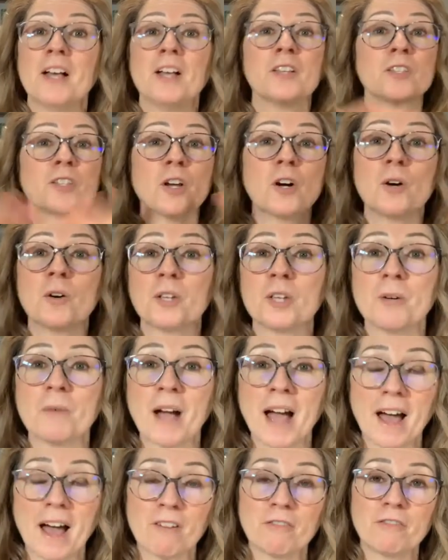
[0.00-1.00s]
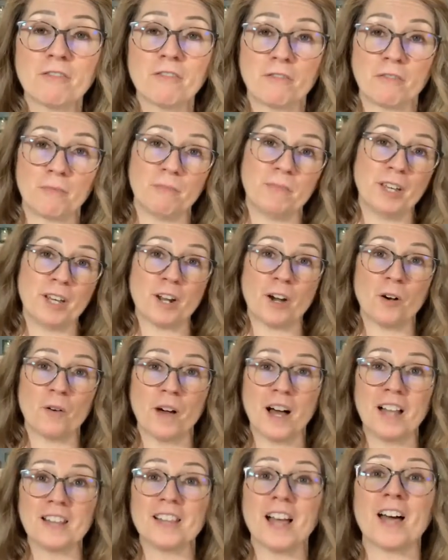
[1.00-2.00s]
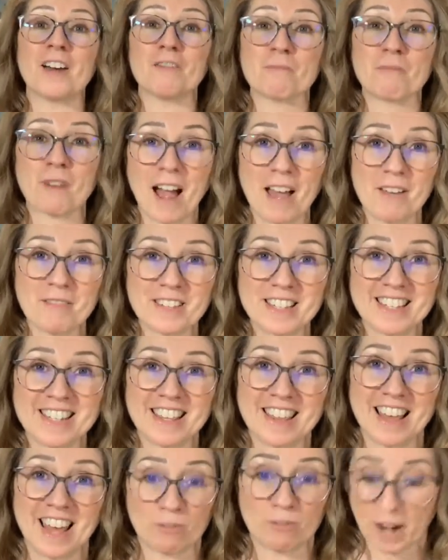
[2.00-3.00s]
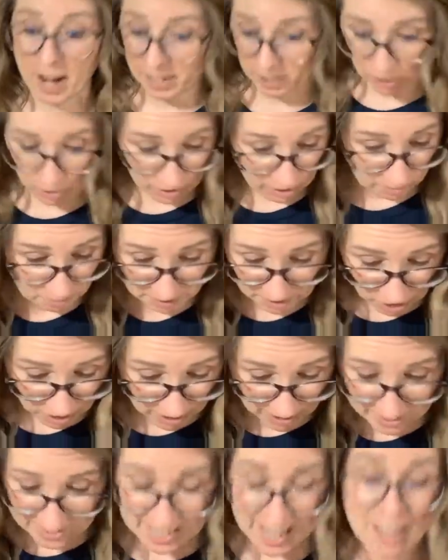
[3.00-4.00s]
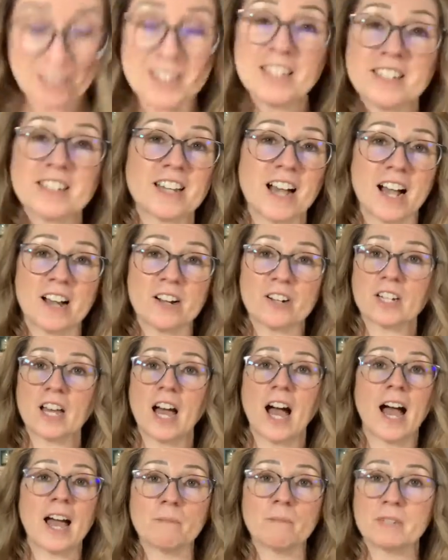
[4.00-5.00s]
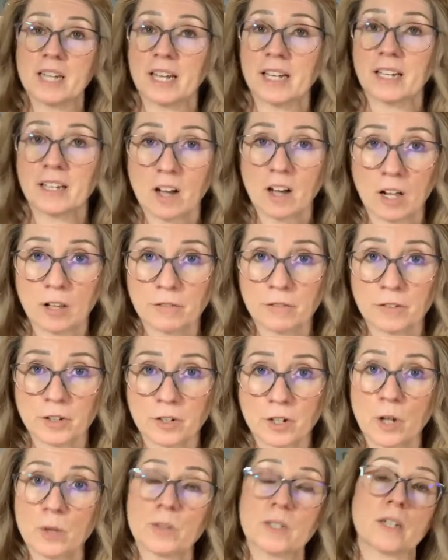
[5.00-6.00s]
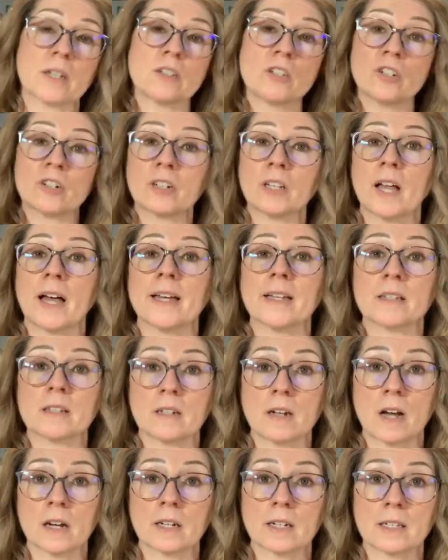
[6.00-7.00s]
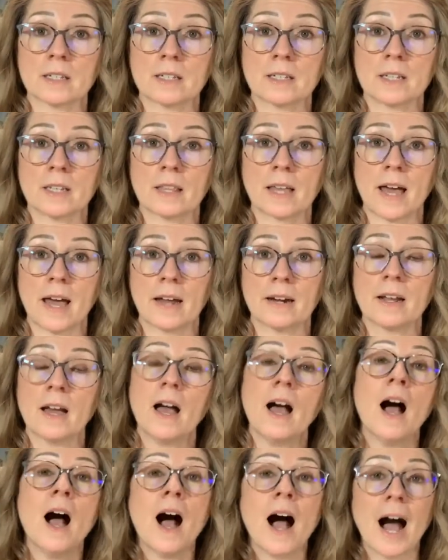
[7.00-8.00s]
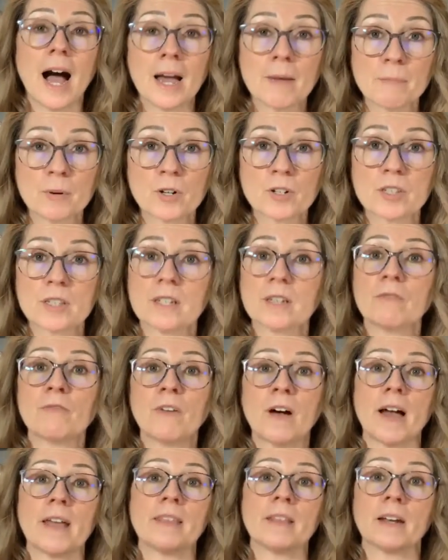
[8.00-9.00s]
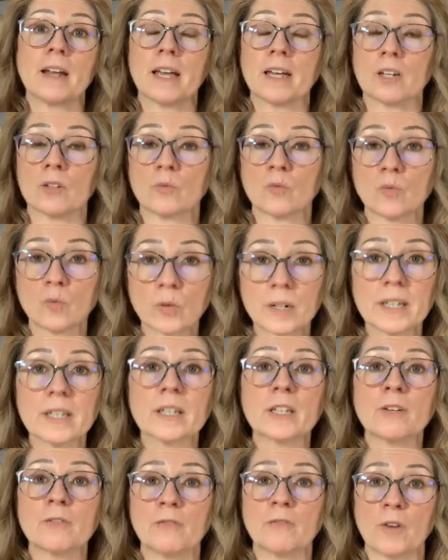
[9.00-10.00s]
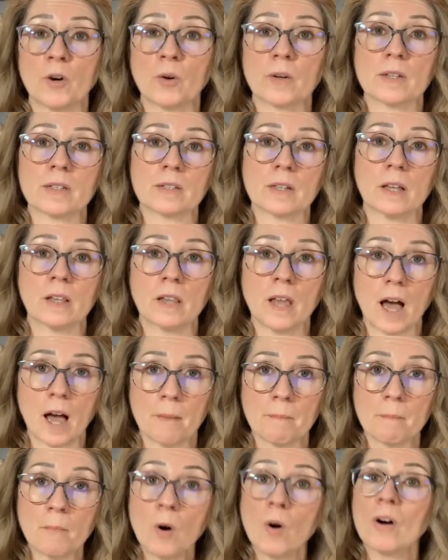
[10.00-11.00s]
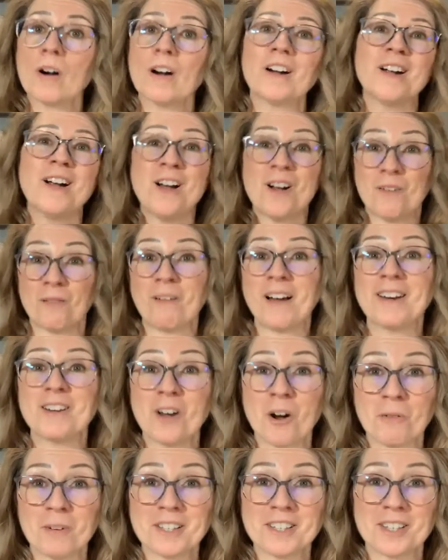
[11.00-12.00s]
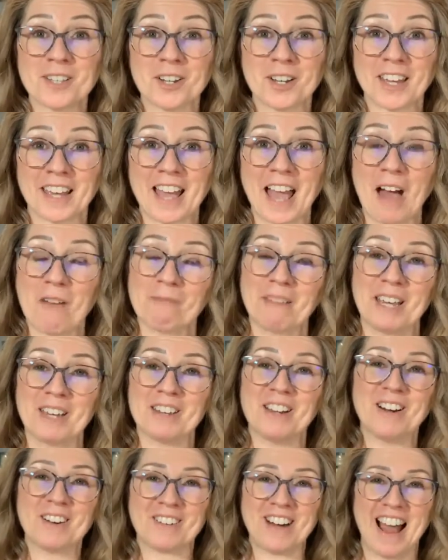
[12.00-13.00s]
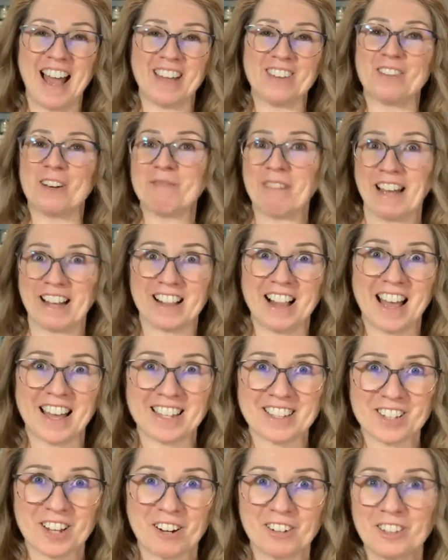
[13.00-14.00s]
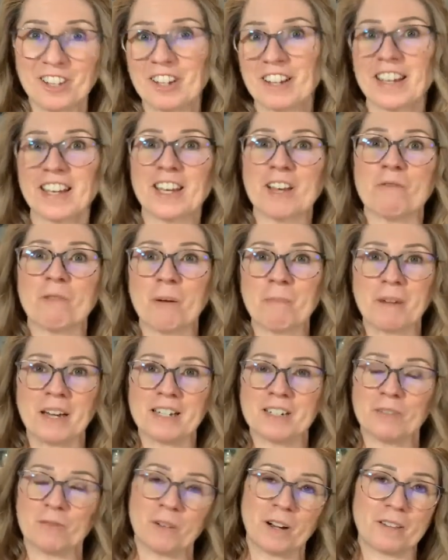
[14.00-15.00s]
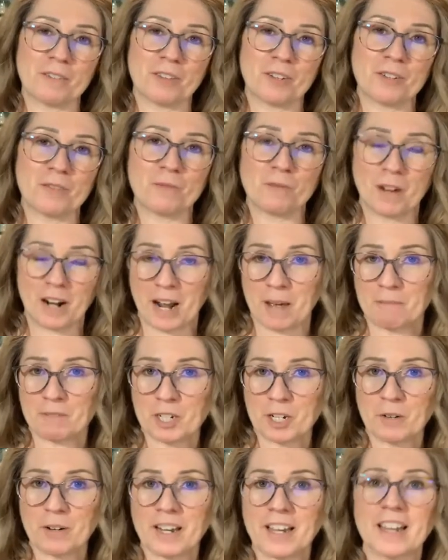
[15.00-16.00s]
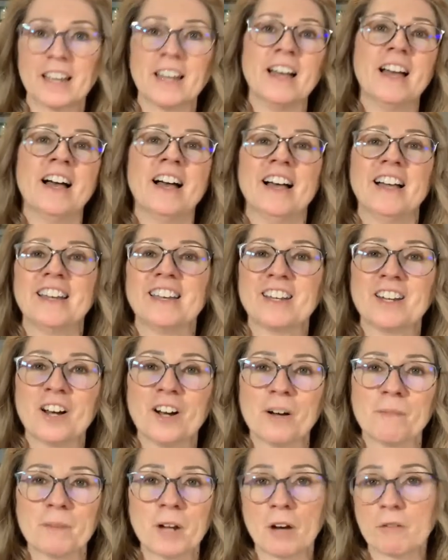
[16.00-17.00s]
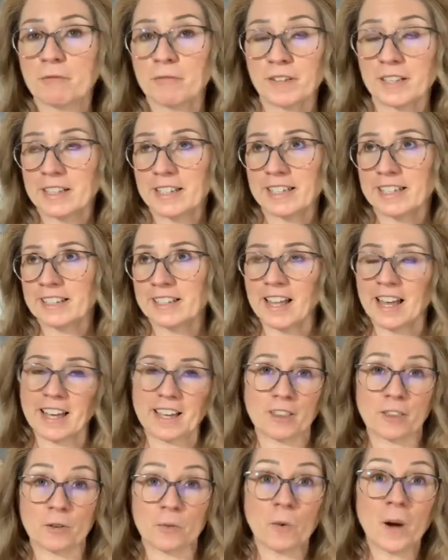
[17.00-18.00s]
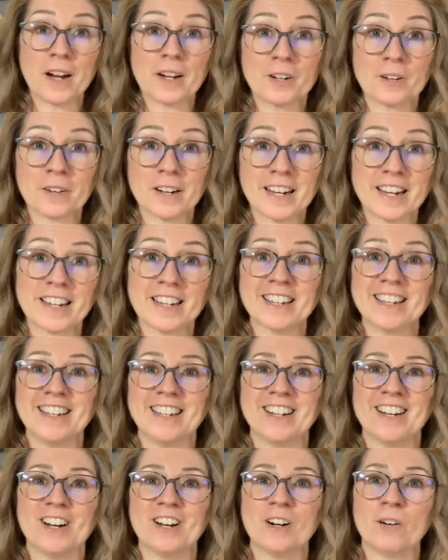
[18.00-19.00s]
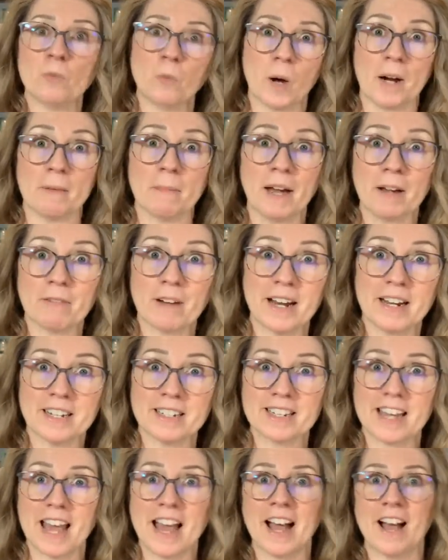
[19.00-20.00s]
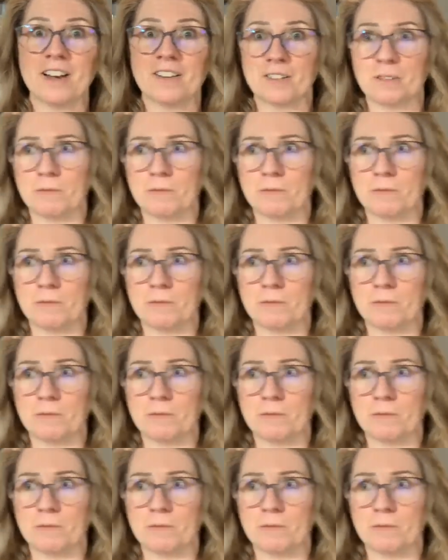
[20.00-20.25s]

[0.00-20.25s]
So you have, a lot of privacy then, right? You could be looking down the entire time taking all of your notes because your client's not going to see that. I personally find that I can really focus a lot more when no one's looking at me, right? When my clients aren't looking at what I'm doing, I'm not feeling like they're wondering, what am I writing down